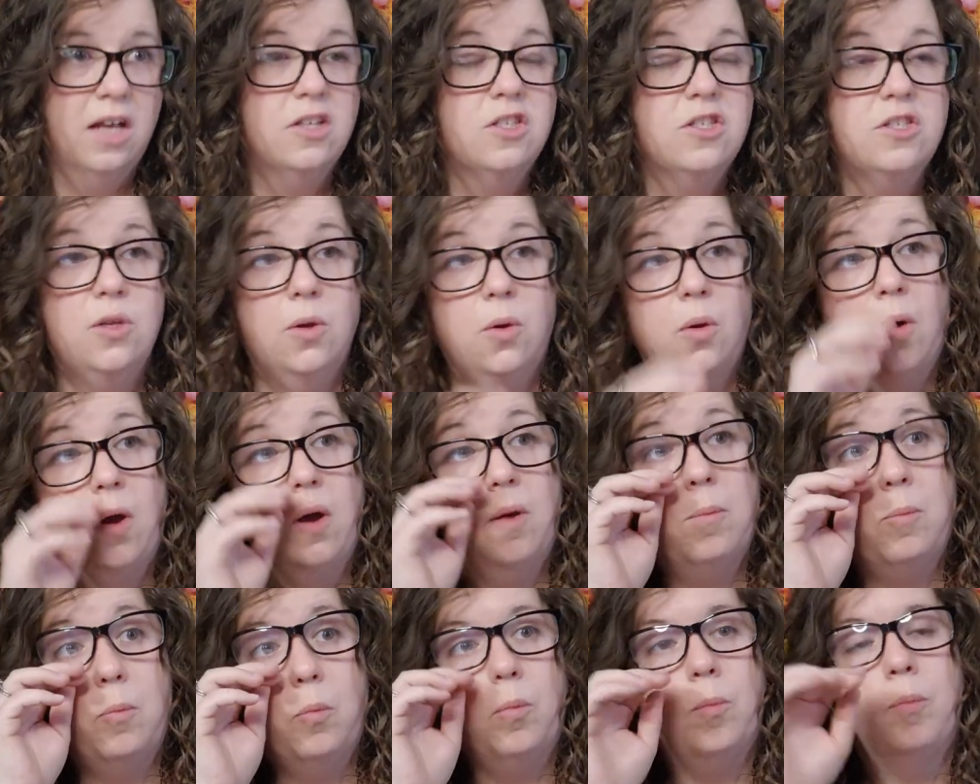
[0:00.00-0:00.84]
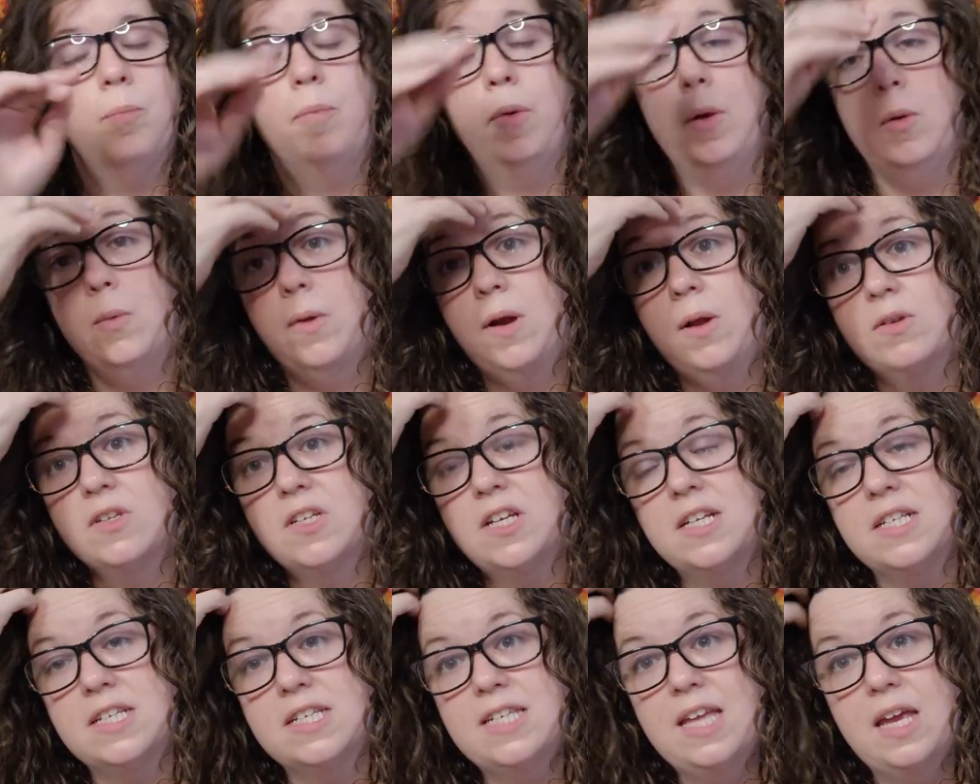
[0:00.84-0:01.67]
so, but what I was
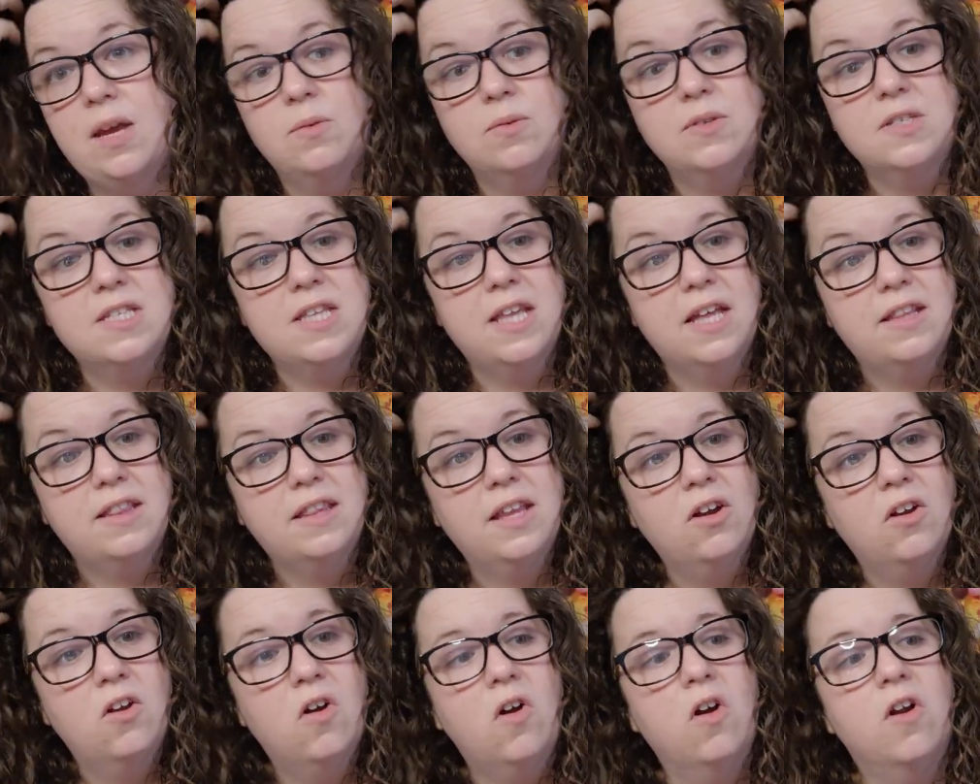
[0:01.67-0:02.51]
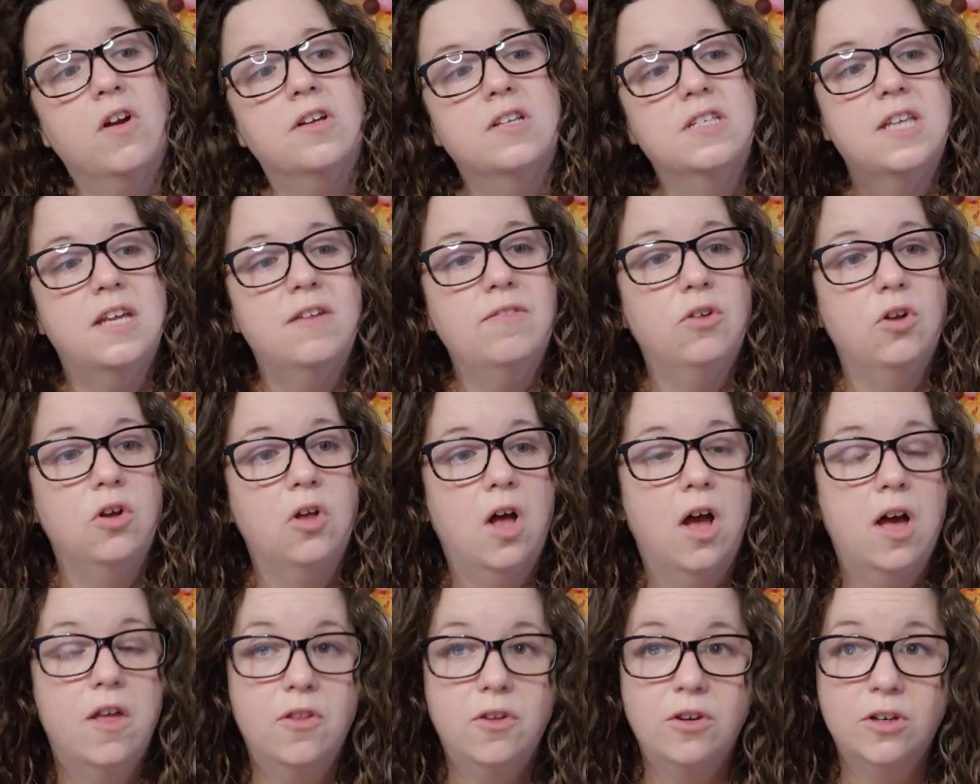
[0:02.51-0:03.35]
going to say was that there are several
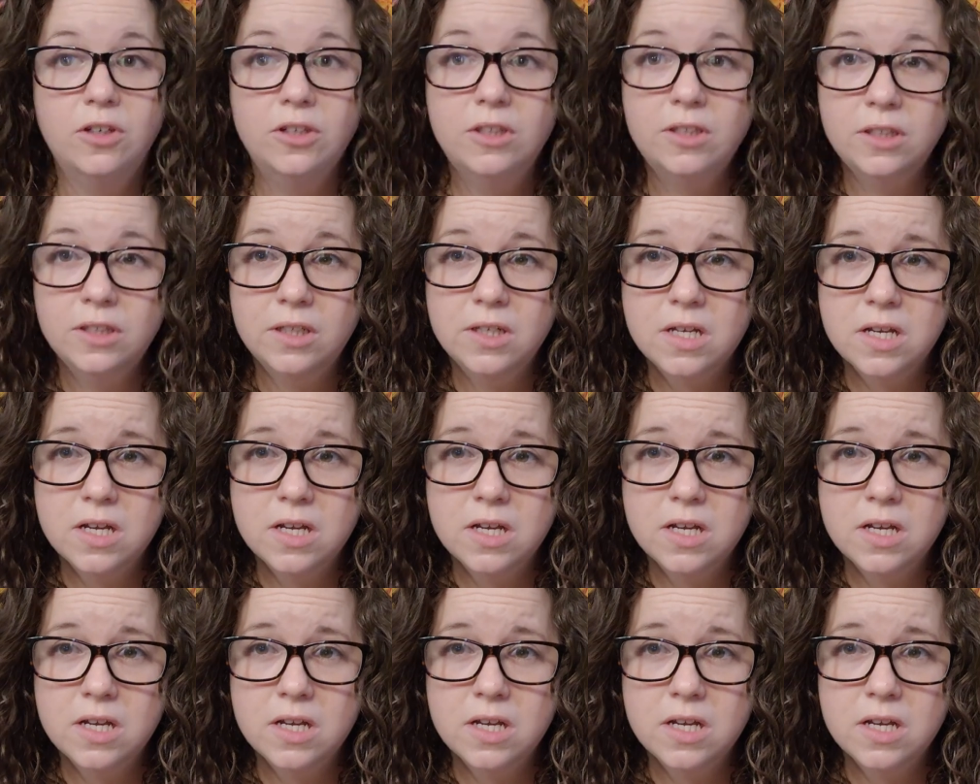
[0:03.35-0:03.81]
other